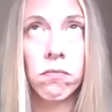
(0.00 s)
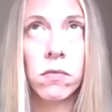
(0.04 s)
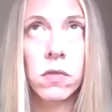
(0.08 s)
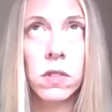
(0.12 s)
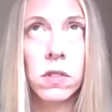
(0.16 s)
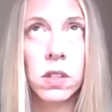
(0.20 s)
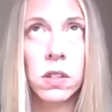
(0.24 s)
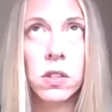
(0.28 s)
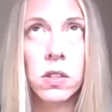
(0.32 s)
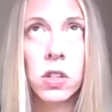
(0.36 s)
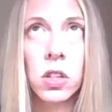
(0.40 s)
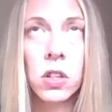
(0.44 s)

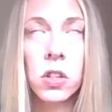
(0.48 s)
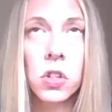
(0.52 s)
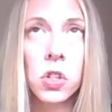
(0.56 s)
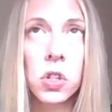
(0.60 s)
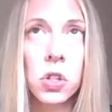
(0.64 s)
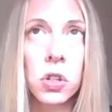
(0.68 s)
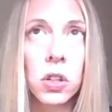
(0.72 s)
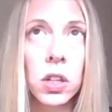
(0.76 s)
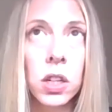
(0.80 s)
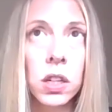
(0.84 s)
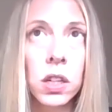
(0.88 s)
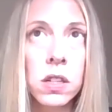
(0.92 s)

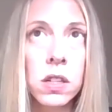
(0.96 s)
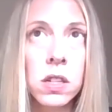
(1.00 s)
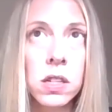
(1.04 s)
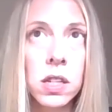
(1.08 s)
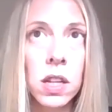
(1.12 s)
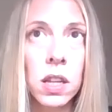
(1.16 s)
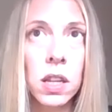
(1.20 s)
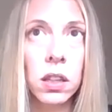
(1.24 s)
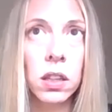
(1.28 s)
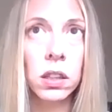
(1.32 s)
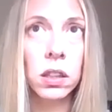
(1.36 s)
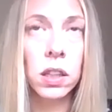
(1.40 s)
disconcerting to
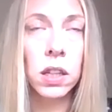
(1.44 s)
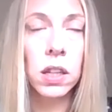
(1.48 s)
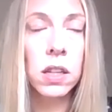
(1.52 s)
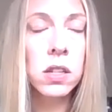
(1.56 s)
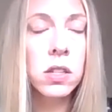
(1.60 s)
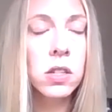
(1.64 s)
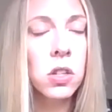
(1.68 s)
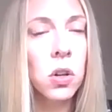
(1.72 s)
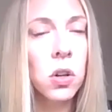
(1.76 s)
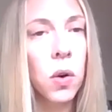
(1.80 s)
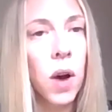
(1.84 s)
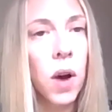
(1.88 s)
say the
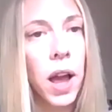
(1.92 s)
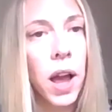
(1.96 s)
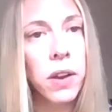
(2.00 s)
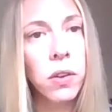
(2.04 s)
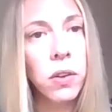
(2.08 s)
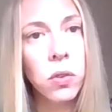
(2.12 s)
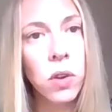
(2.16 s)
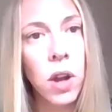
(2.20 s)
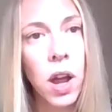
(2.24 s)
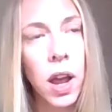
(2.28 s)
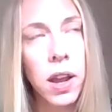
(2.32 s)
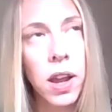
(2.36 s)
least. So
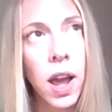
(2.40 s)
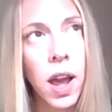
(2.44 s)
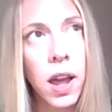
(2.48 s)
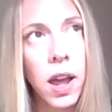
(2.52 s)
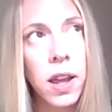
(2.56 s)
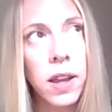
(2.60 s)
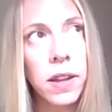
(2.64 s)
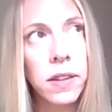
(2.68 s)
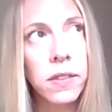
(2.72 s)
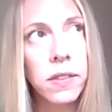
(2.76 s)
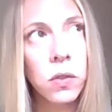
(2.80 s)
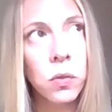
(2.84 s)

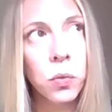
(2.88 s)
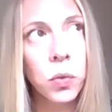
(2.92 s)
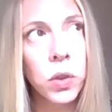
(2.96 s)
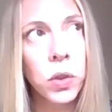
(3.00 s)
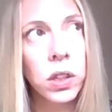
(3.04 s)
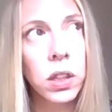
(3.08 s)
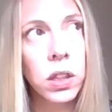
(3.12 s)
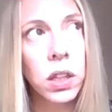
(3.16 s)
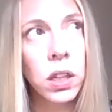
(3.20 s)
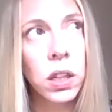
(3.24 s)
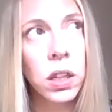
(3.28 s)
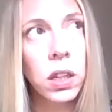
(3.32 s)
it's
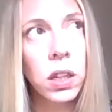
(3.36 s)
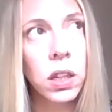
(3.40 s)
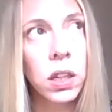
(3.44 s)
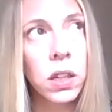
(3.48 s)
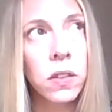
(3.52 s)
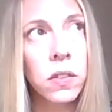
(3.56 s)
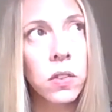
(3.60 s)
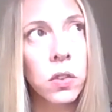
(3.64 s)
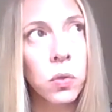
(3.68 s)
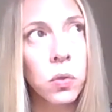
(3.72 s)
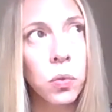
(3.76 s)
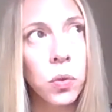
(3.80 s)

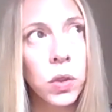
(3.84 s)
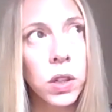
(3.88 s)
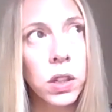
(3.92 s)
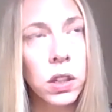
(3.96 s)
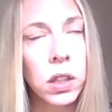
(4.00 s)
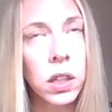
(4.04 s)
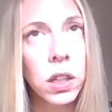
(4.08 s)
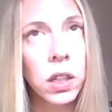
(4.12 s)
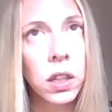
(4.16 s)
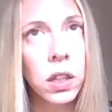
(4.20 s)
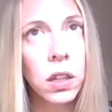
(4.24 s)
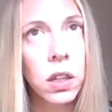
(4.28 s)
a
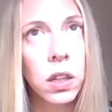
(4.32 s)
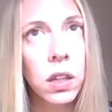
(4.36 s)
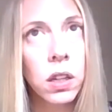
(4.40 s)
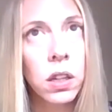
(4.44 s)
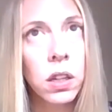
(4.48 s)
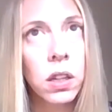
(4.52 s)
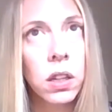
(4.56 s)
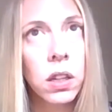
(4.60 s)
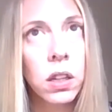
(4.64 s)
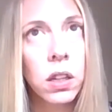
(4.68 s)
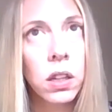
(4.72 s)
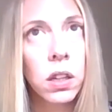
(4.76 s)
really
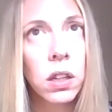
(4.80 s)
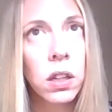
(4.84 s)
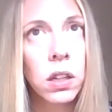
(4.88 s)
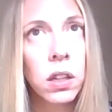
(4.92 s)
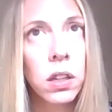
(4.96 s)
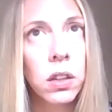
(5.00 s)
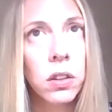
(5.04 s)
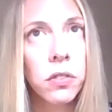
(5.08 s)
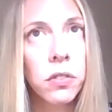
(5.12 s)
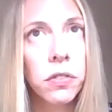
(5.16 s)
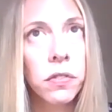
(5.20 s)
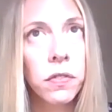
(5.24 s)

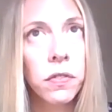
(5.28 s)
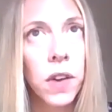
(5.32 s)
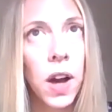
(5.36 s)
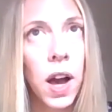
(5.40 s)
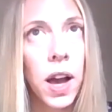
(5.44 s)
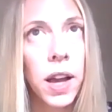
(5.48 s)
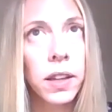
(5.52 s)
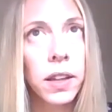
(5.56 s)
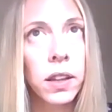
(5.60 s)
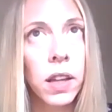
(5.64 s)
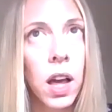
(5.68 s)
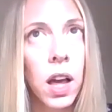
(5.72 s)

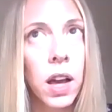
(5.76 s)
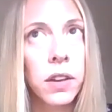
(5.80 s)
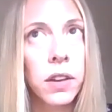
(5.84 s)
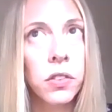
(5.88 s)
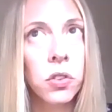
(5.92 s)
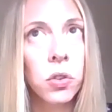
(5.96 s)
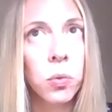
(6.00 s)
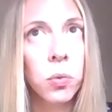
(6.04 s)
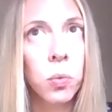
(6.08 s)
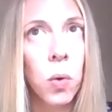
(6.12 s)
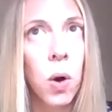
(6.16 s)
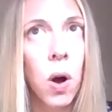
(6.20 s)
fine line
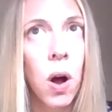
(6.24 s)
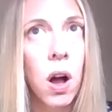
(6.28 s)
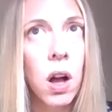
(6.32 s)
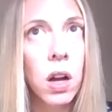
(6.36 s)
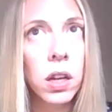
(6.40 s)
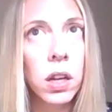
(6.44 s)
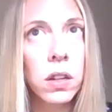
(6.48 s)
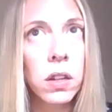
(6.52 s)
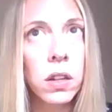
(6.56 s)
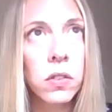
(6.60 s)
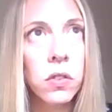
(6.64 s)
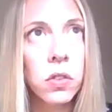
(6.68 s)
to
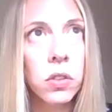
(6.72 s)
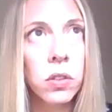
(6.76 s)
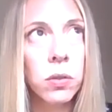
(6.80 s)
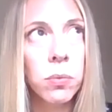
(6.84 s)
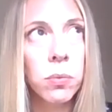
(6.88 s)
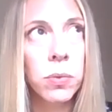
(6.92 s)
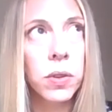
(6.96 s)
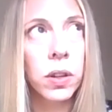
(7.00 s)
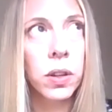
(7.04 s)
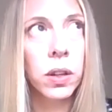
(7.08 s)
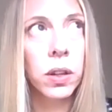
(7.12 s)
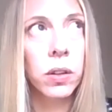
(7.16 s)
walk in
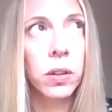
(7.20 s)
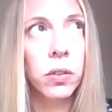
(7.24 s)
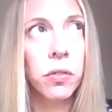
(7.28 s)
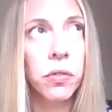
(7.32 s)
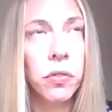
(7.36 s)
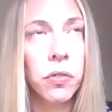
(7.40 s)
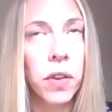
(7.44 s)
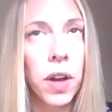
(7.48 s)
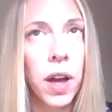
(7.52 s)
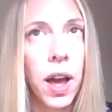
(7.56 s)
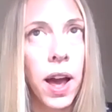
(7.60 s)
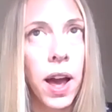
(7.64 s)
terms
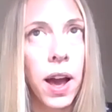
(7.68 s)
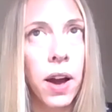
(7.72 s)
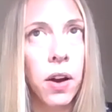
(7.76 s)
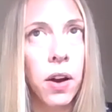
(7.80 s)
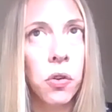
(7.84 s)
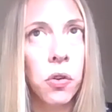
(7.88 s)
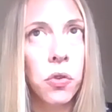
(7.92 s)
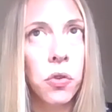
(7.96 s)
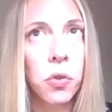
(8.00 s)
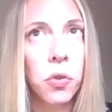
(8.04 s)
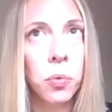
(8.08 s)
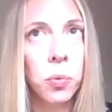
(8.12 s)
of
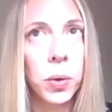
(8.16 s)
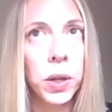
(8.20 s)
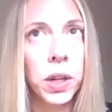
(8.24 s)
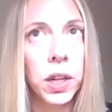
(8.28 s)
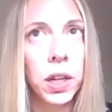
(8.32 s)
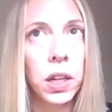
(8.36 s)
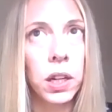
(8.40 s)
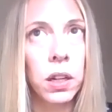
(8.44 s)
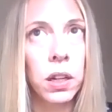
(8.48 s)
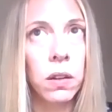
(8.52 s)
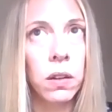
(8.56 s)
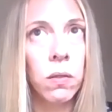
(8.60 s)
how do
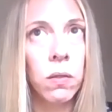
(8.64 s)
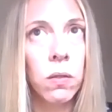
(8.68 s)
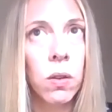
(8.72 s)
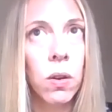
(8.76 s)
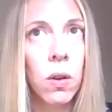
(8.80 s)
we